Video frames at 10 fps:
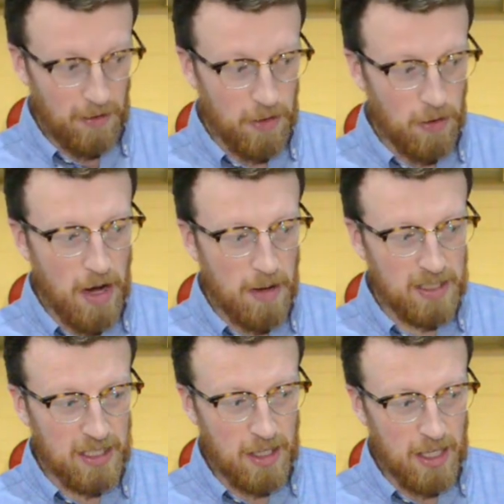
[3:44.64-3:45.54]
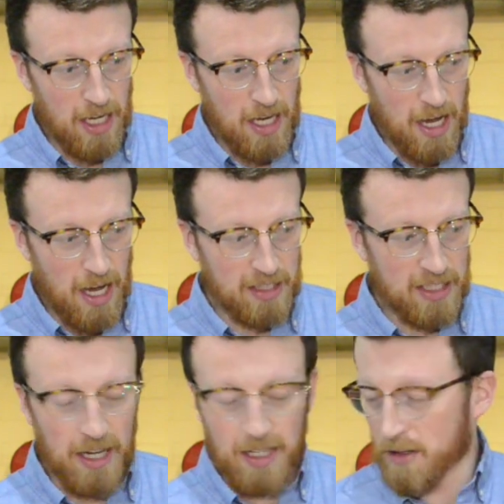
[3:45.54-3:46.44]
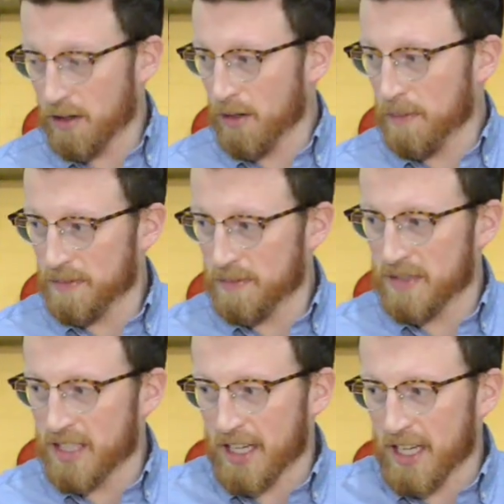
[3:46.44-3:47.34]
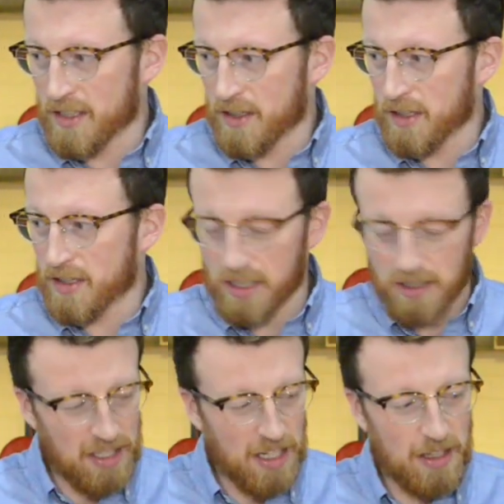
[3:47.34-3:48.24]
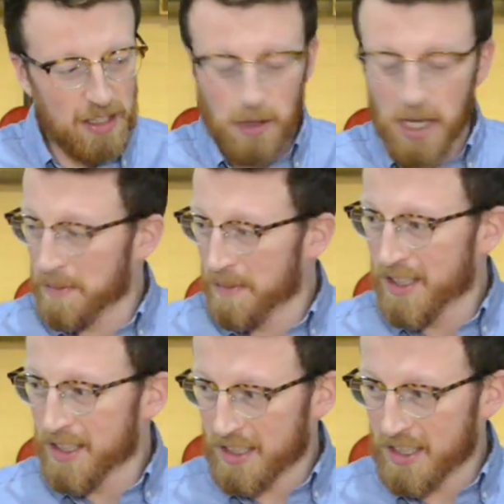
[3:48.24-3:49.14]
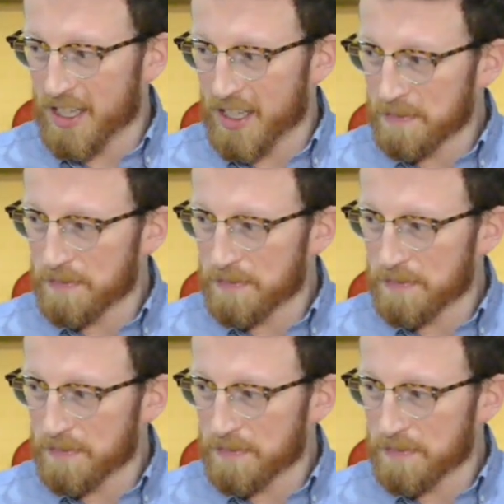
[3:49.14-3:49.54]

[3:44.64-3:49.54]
The rims and the tyres are all die cast or turned steel as well. So yeah.